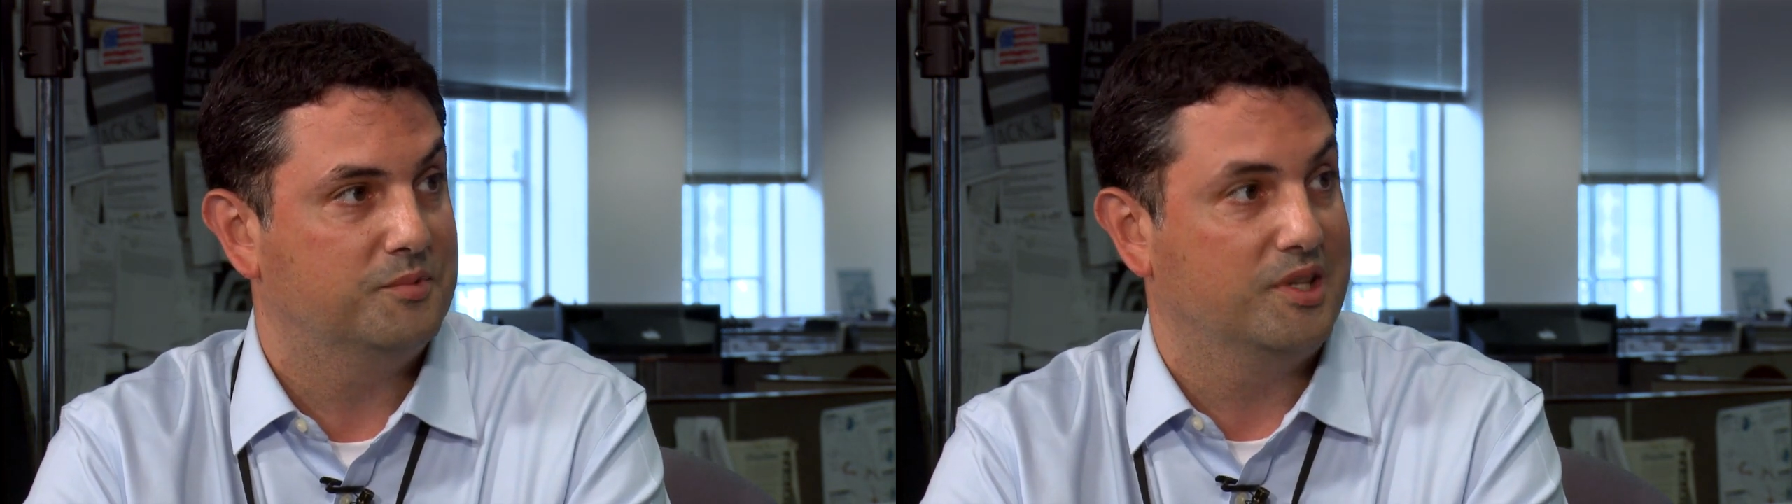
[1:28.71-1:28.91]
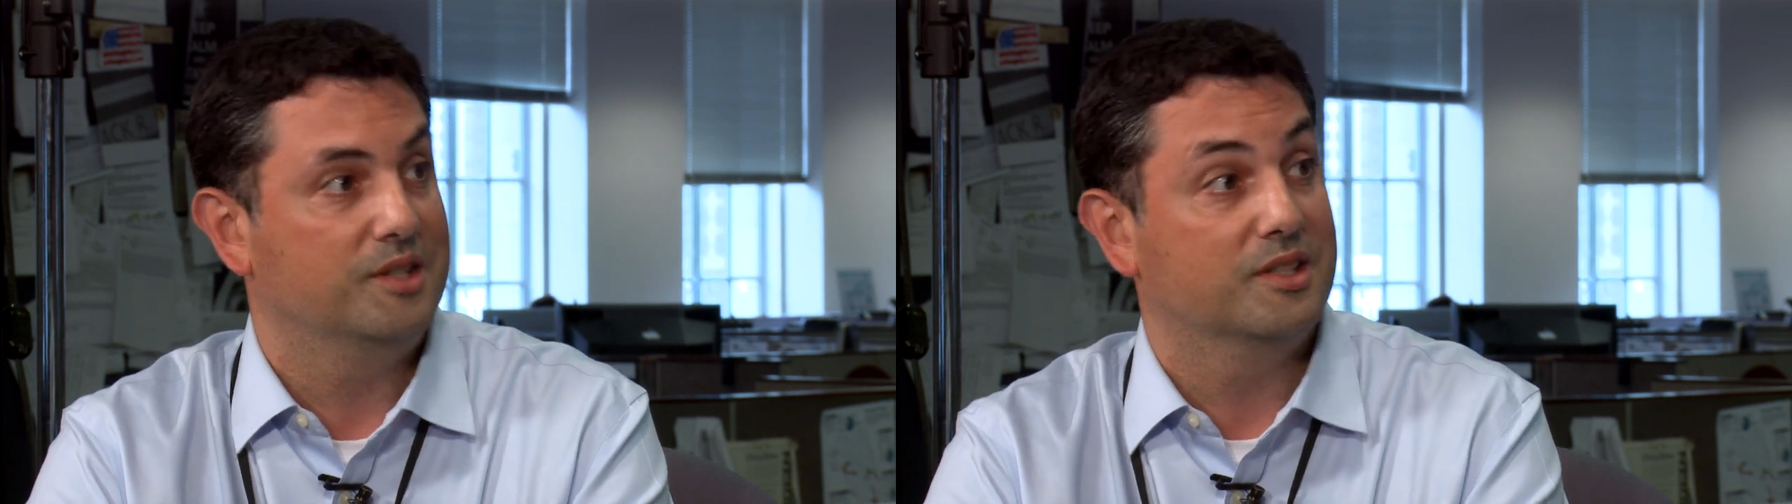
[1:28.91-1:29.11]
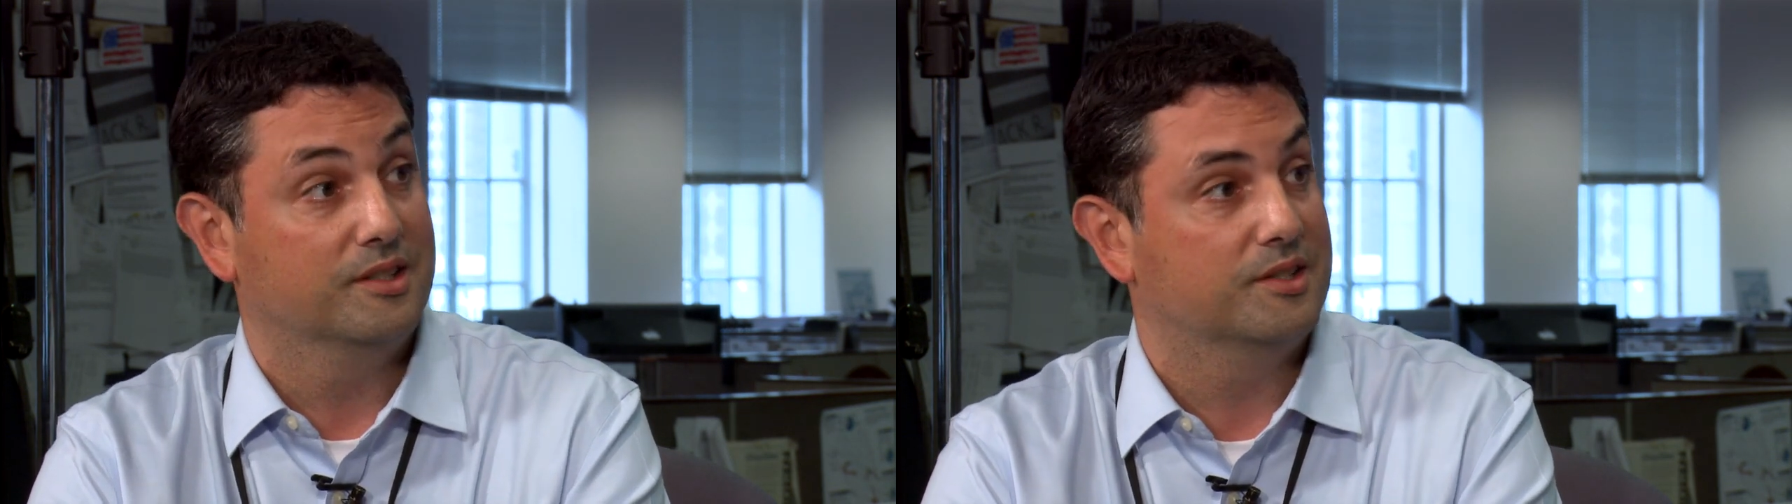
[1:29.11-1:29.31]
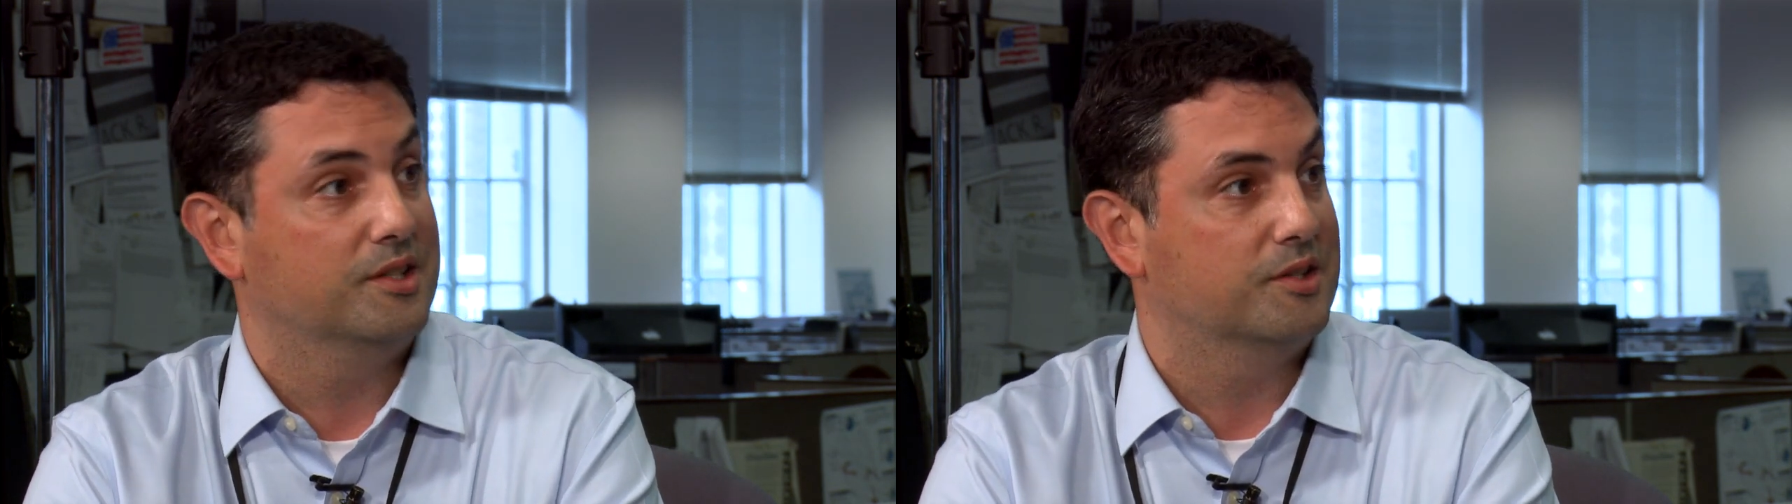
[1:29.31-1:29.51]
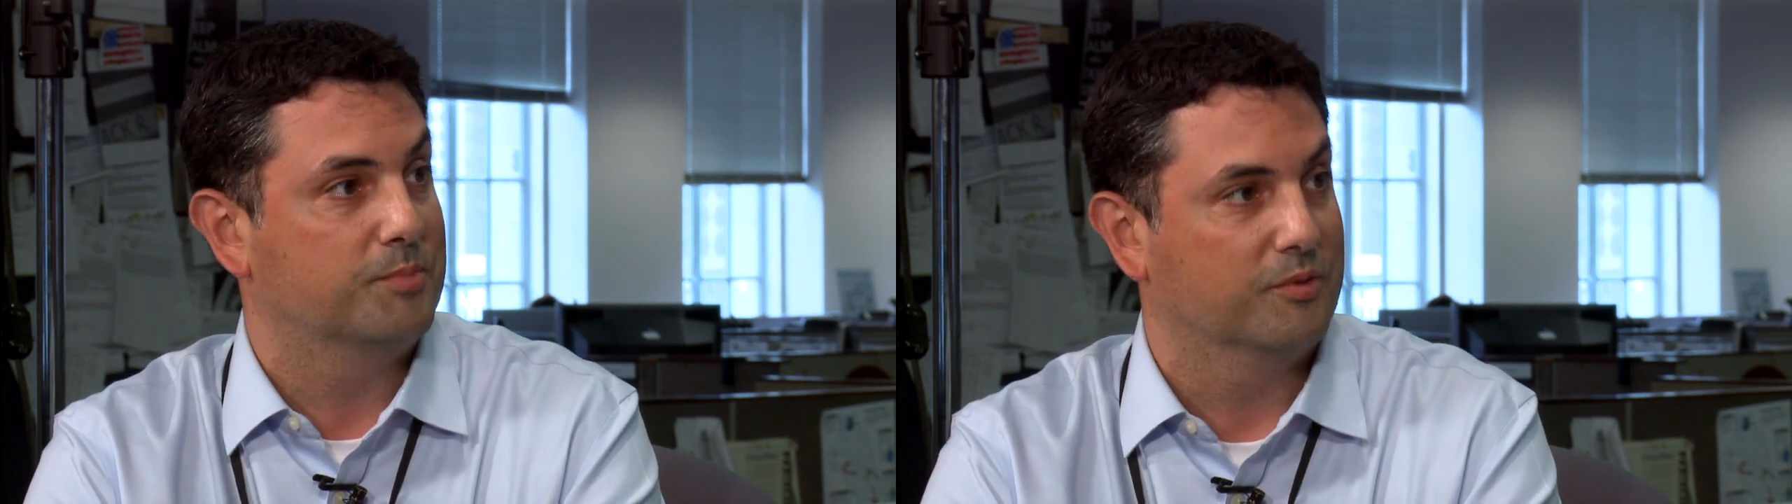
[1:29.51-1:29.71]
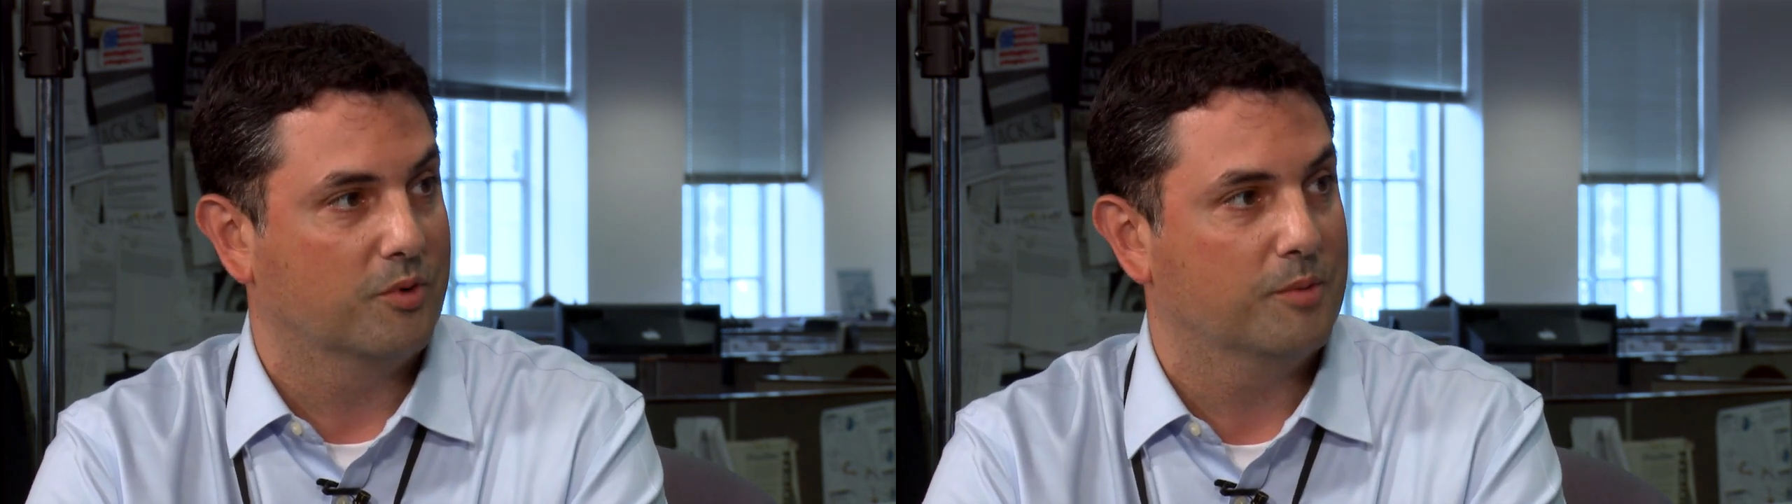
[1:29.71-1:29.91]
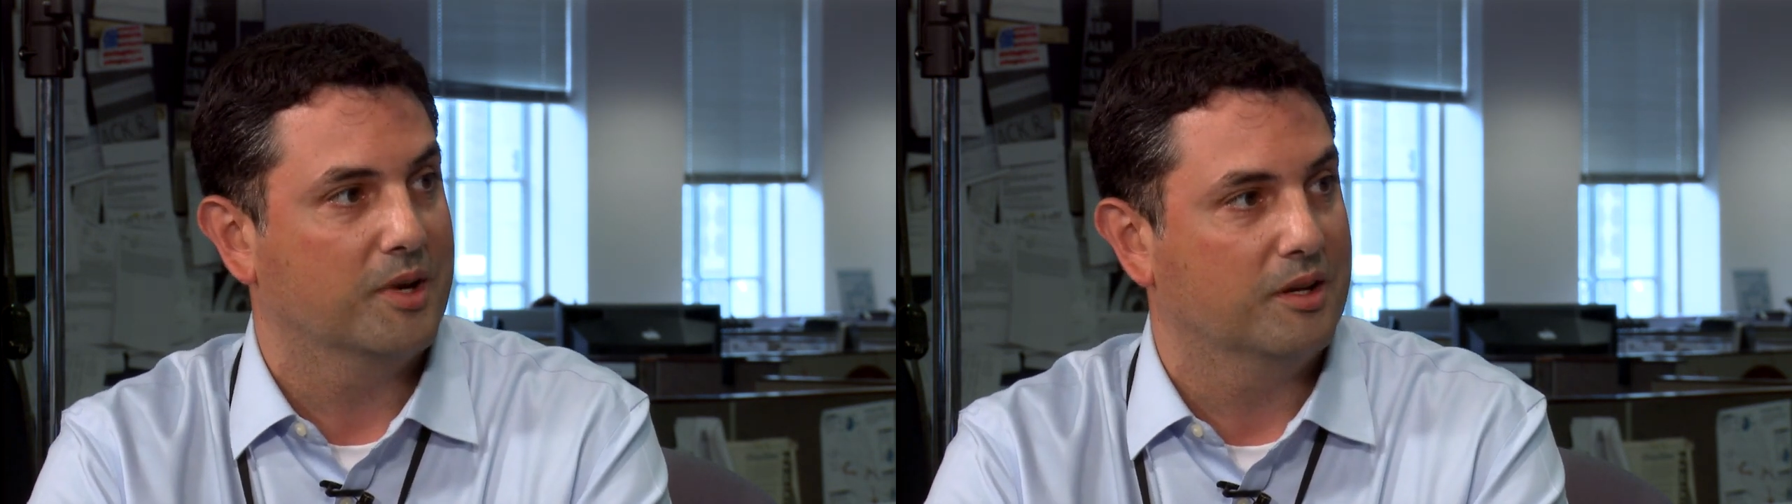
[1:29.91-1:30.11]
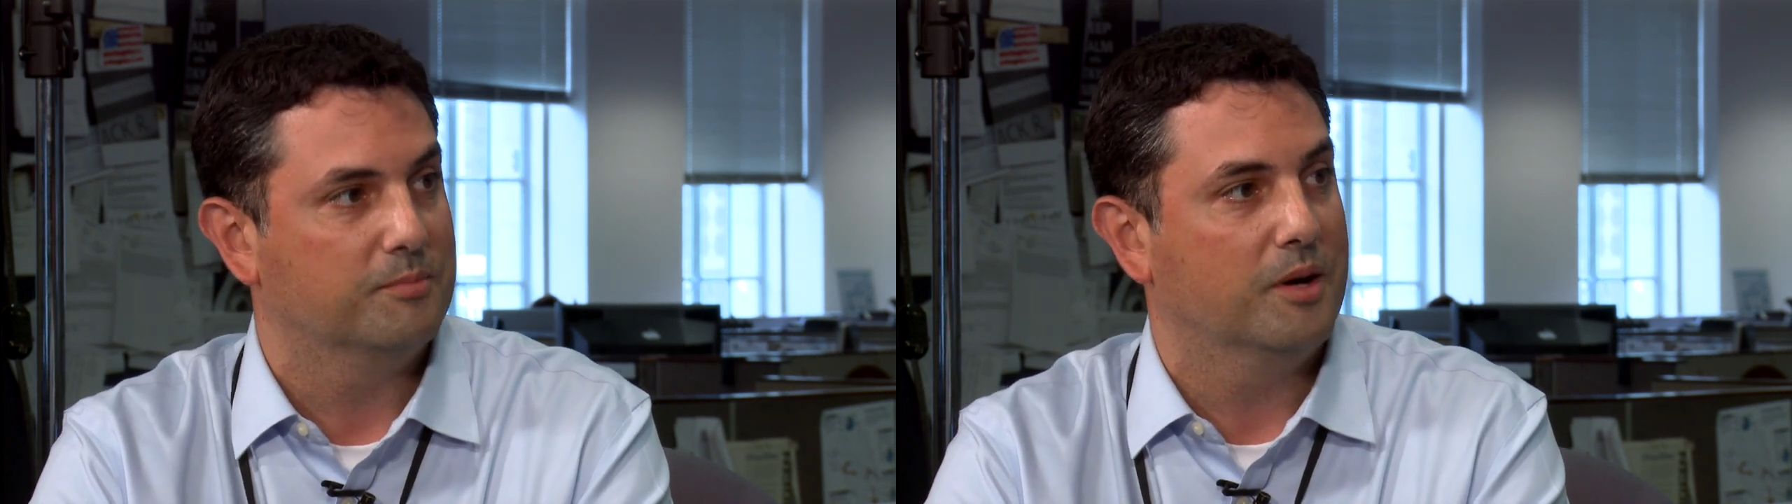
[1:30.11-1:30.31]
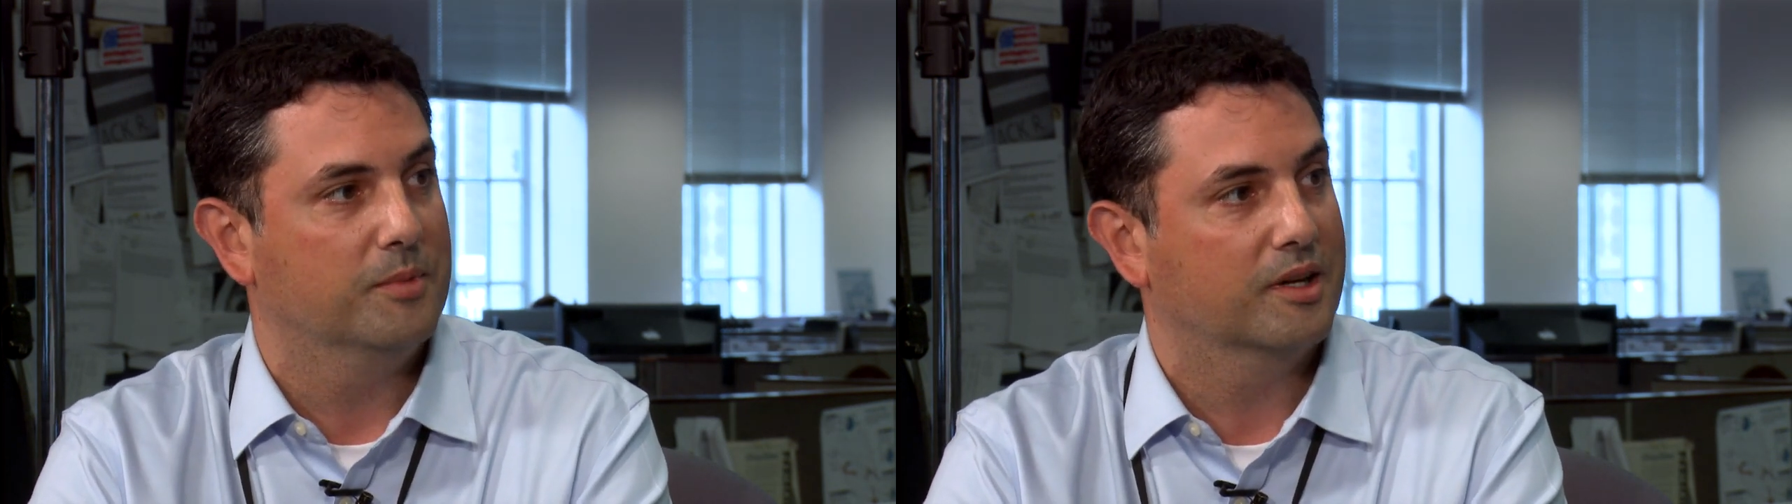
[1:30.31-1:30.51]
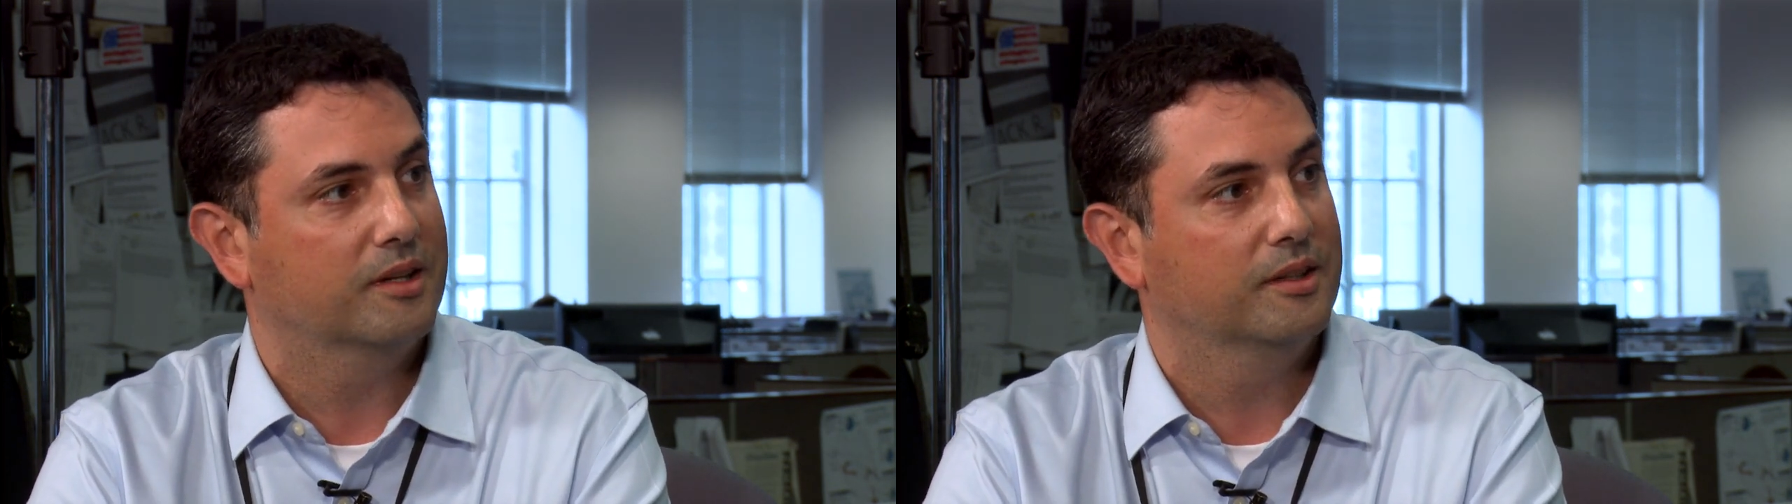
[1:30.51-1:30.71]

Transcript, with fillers: cease and desist performing it in public.